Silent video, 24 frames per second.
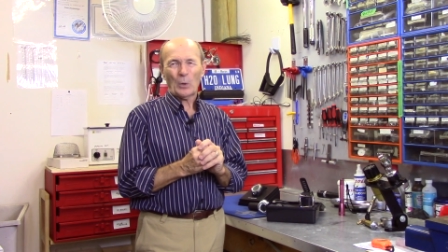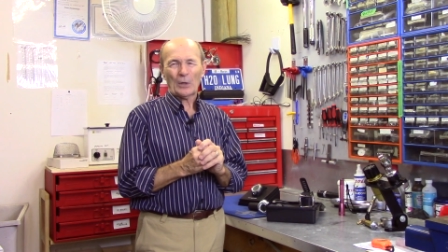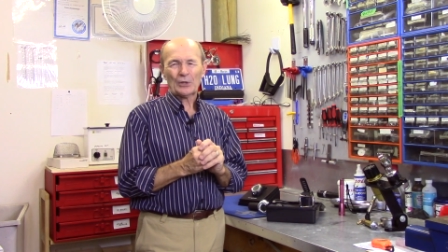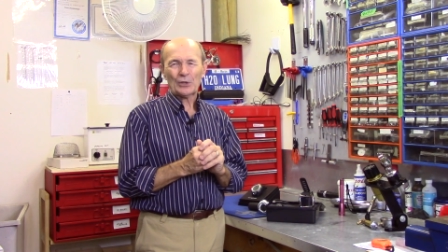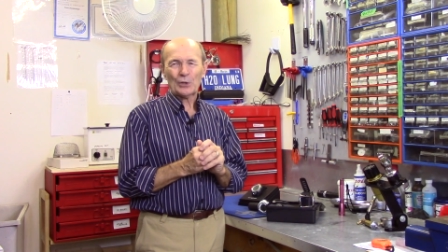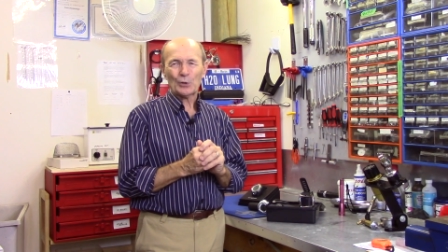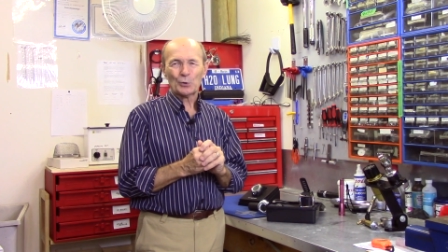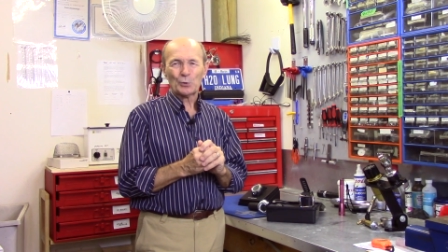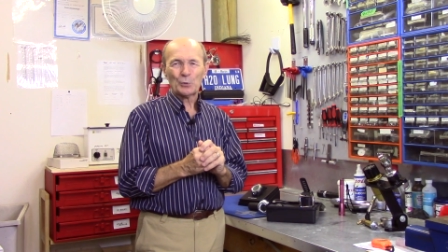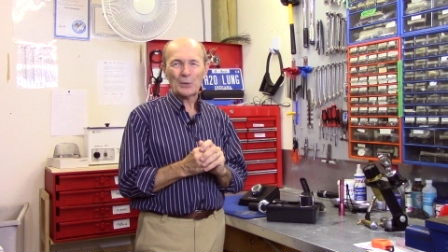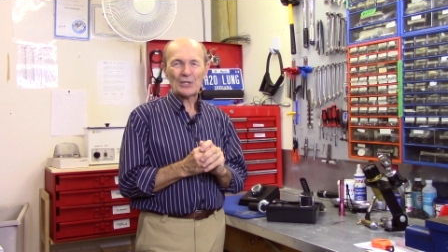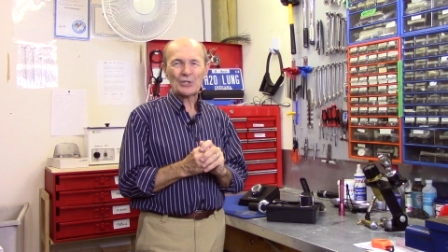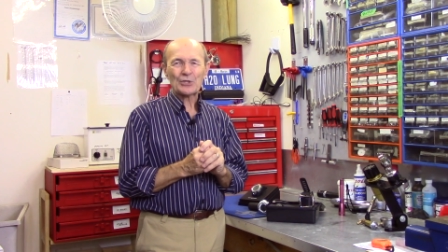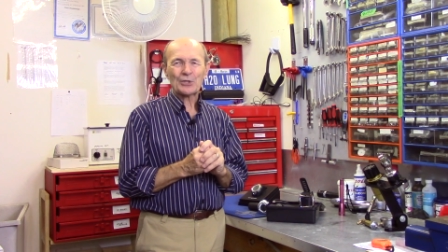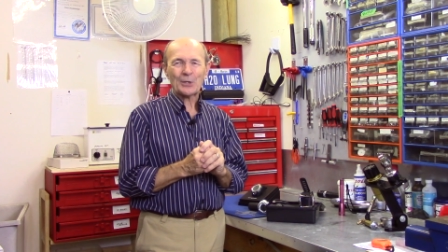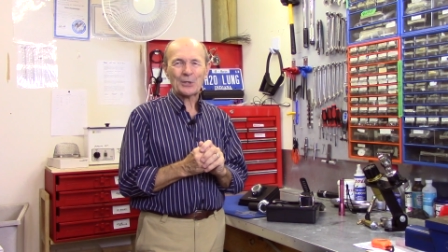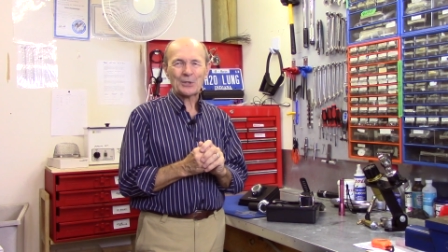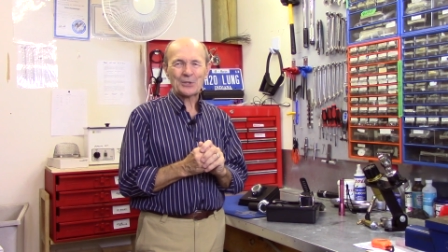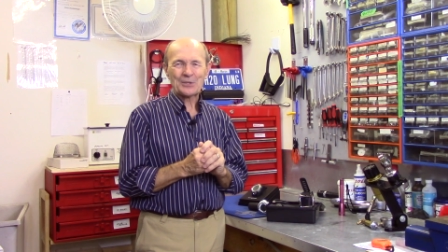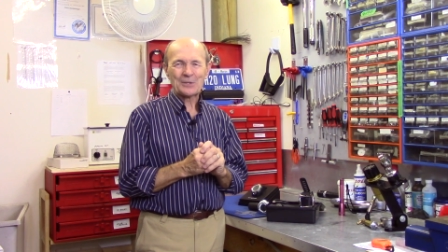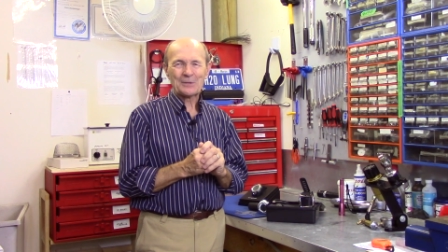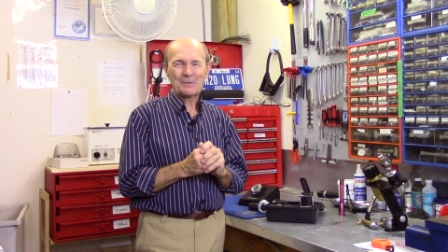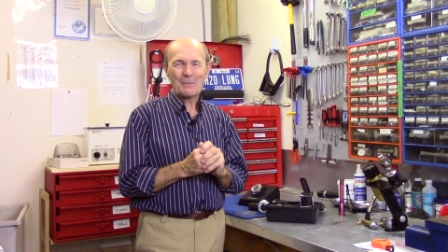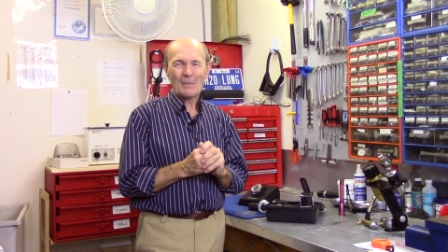what to
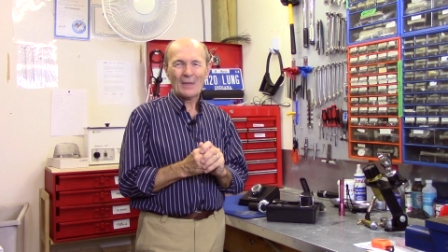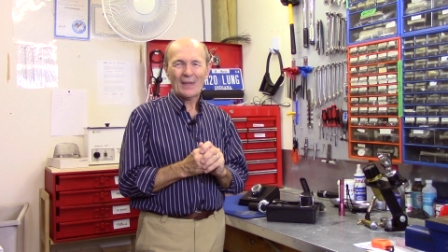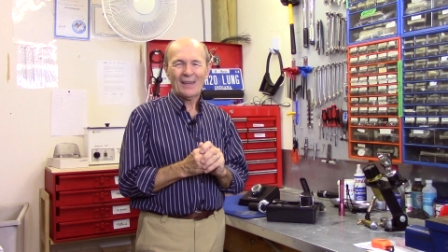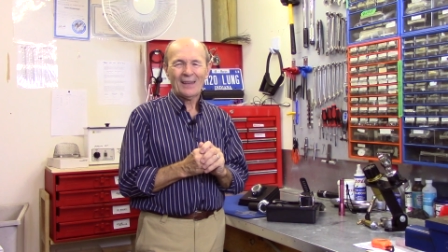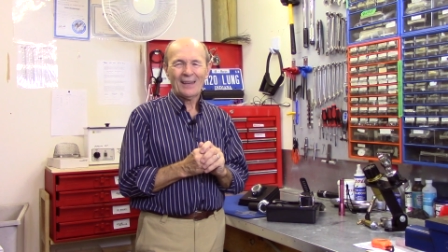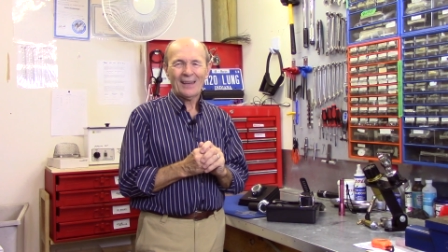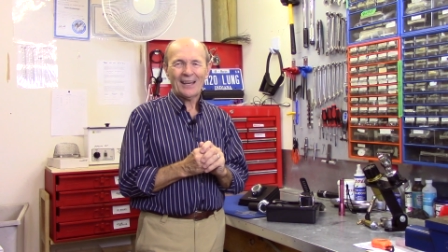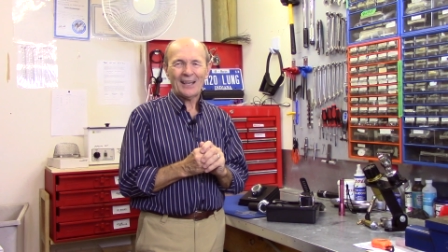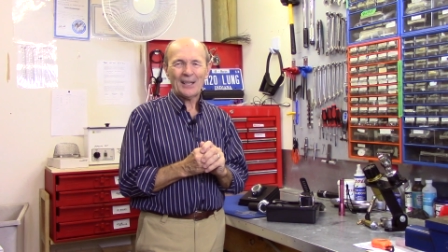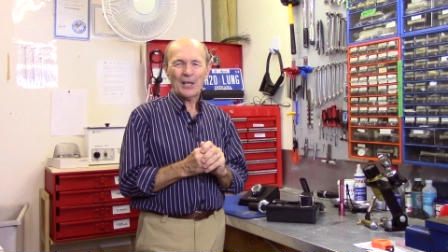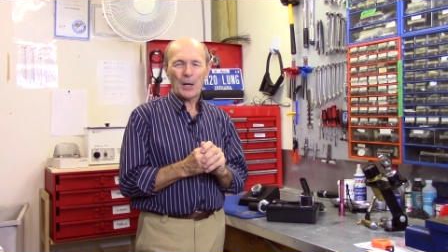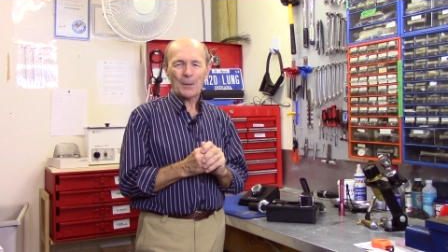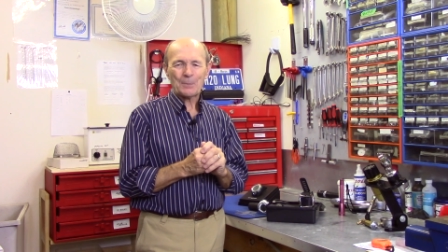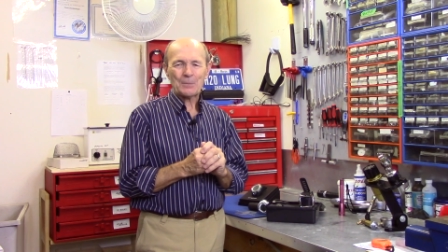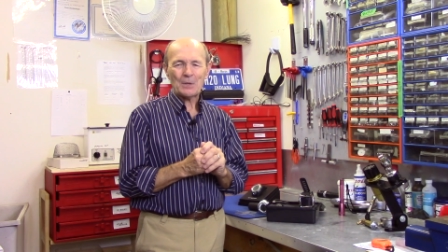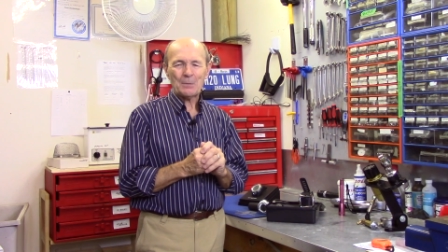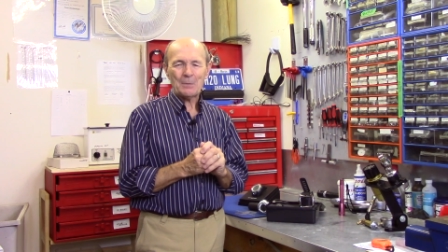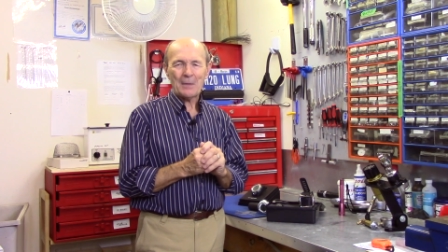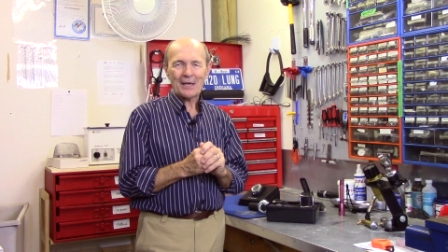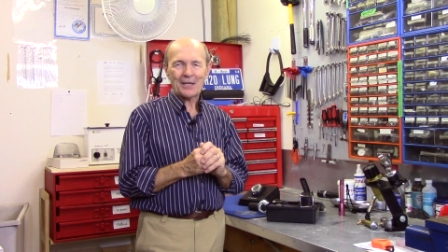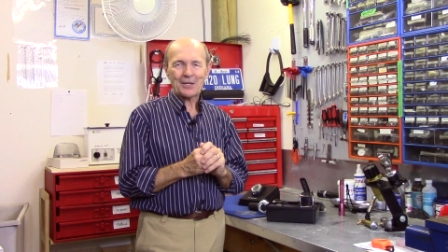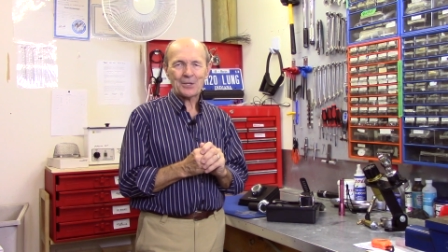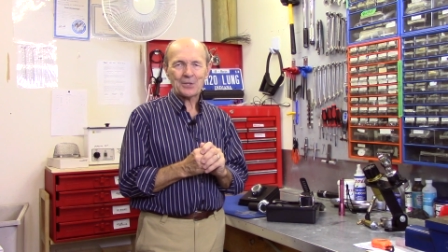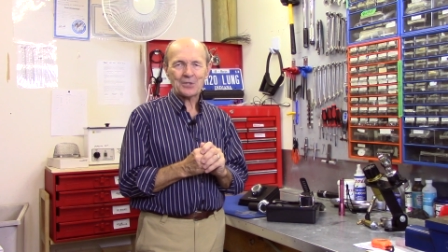research, and help
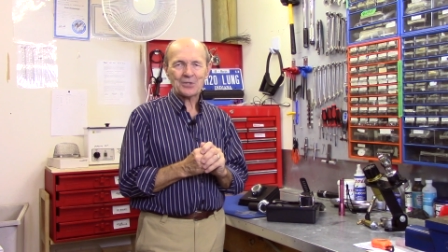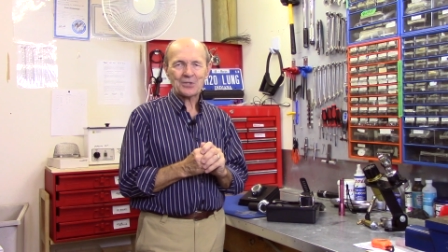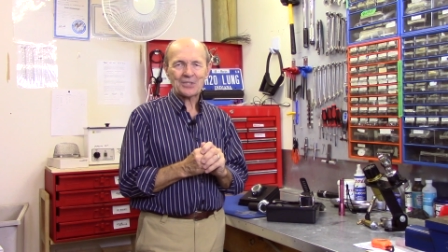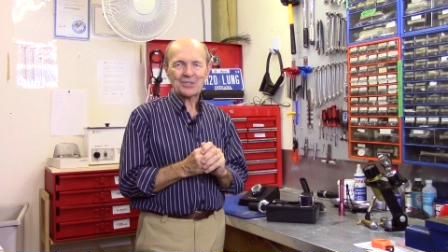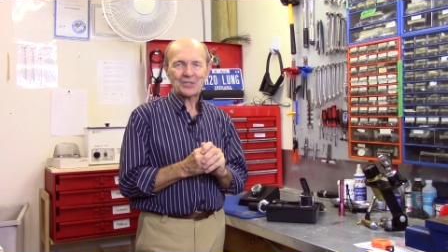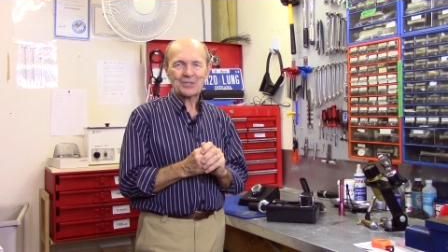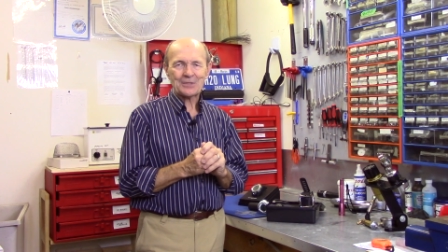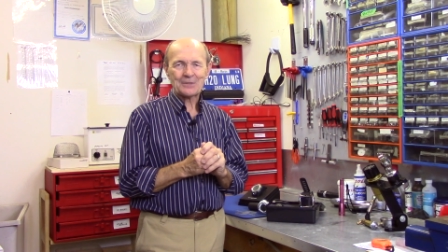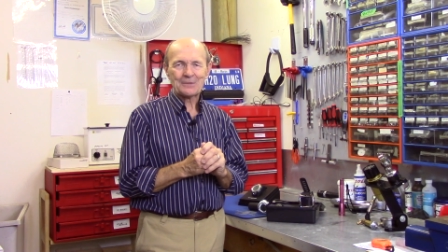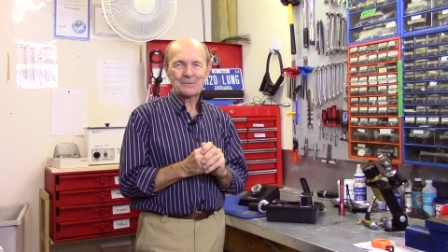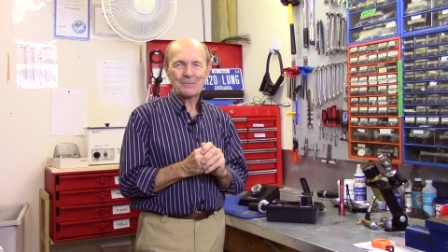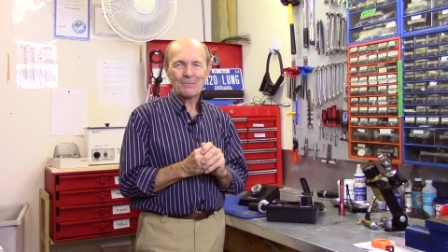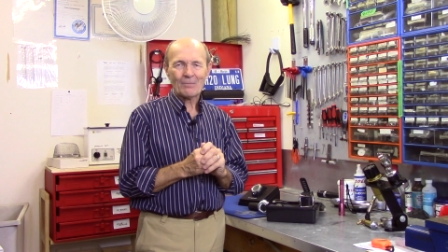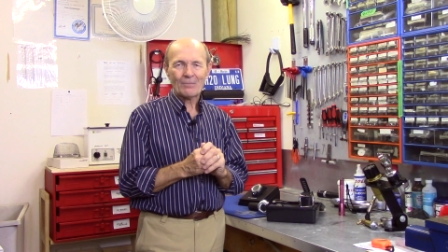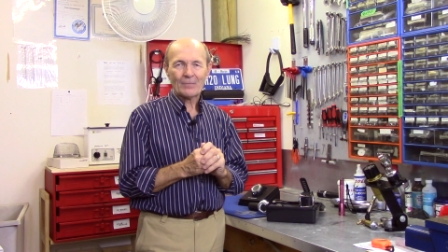you make your decision.